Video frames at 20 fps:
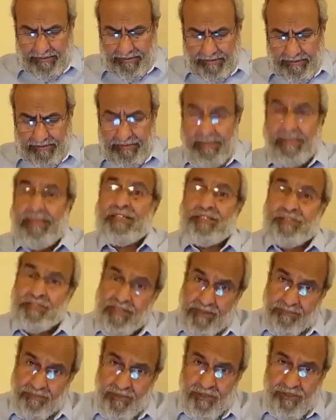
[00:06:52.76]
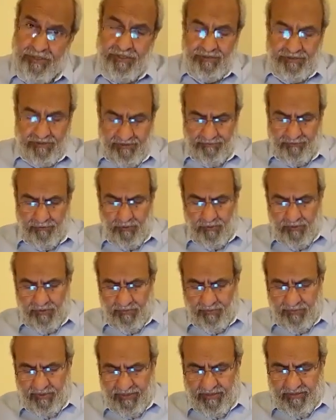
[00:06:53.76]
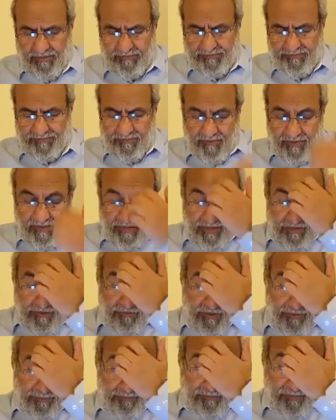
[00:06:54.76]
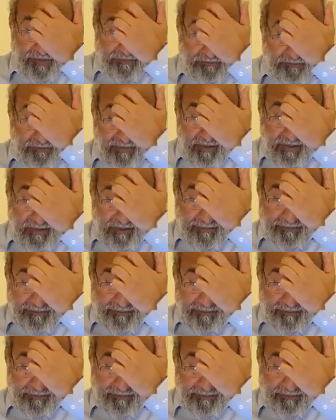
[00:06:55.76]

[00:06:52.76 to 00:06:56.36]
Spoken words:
They establish the formal prayer. Wa mimma,